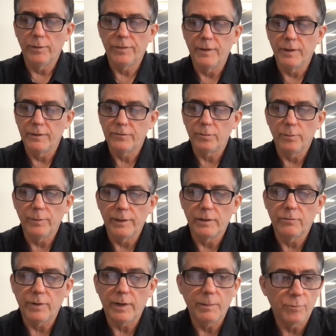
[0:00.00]
with us when we
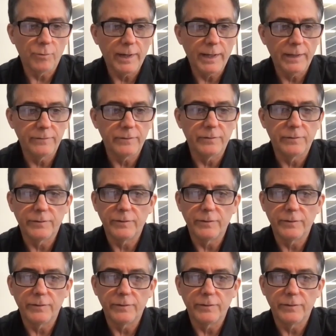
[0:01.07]
create brands and